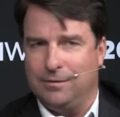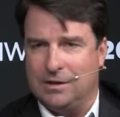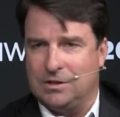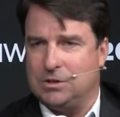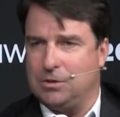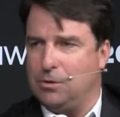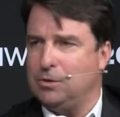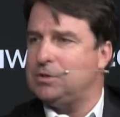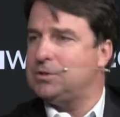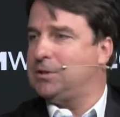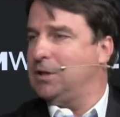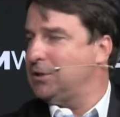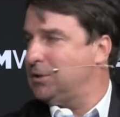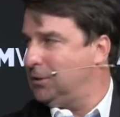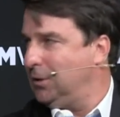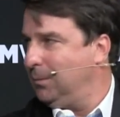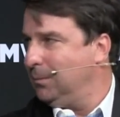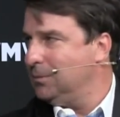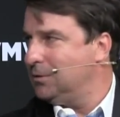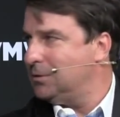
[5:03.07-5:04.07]
these new
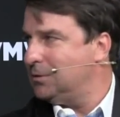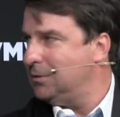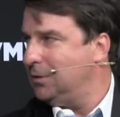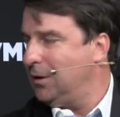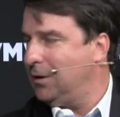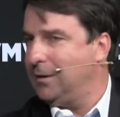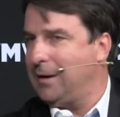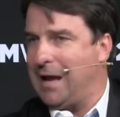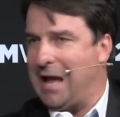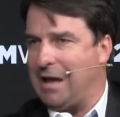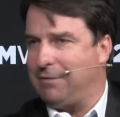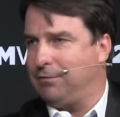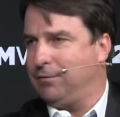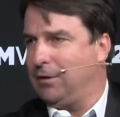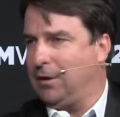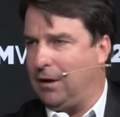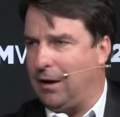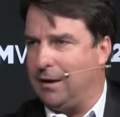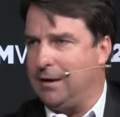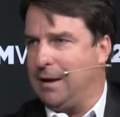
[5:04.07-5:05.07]
systems are going to have
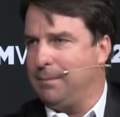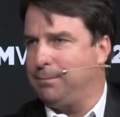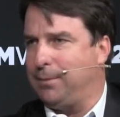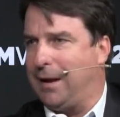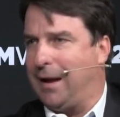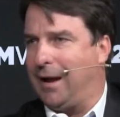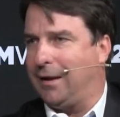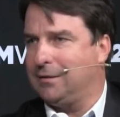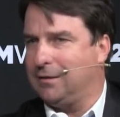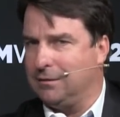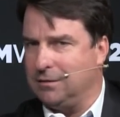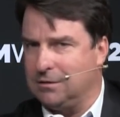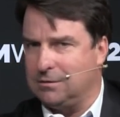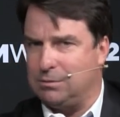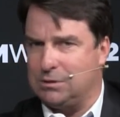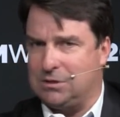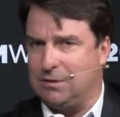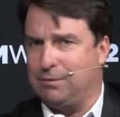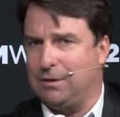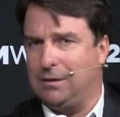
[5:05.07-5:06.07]
an impact and
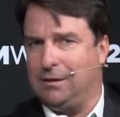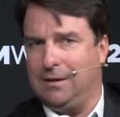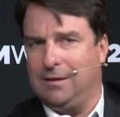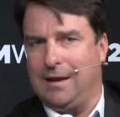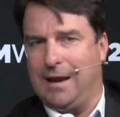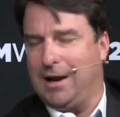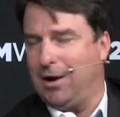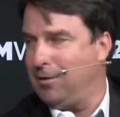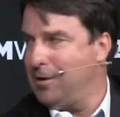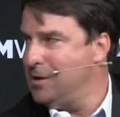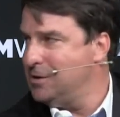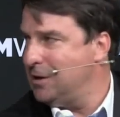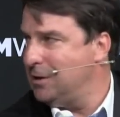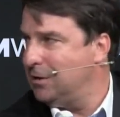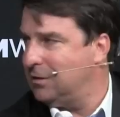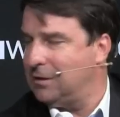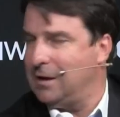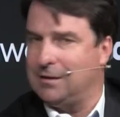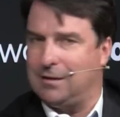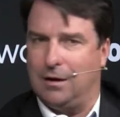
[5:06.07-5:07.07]
specifically the areas that
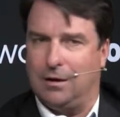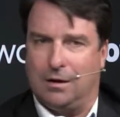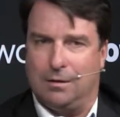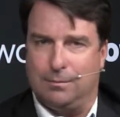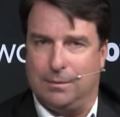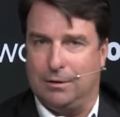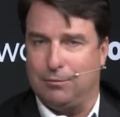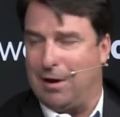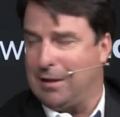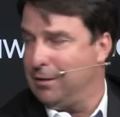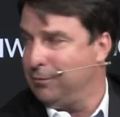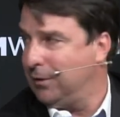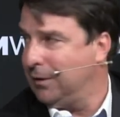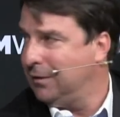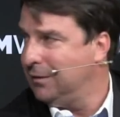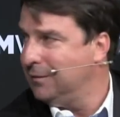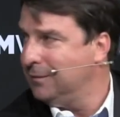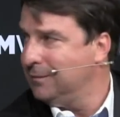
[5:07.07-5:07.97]
you think that are going to be relevant?